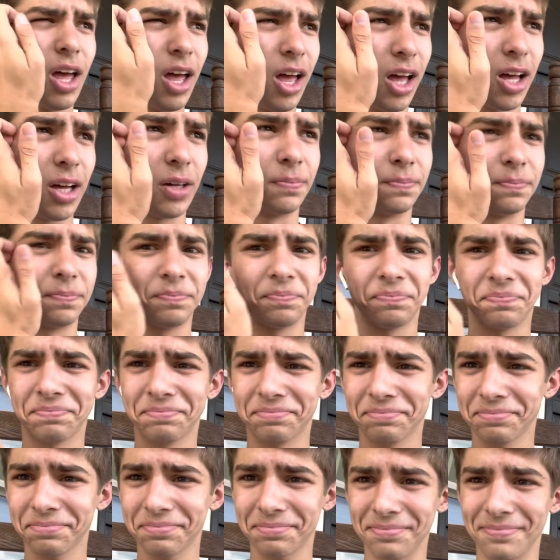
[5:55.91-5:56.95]
Um,
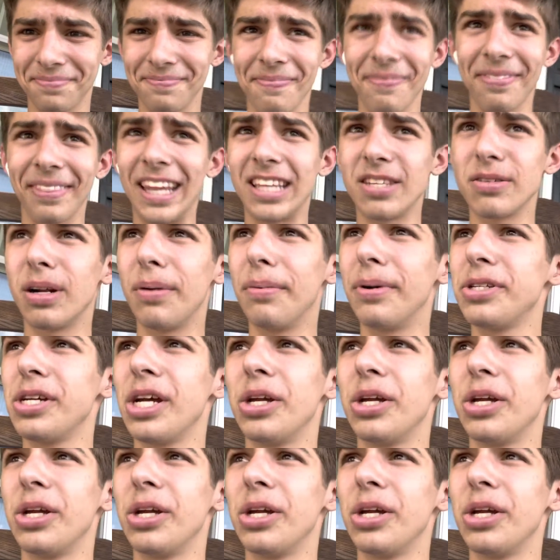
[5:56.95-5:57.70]
pretty much.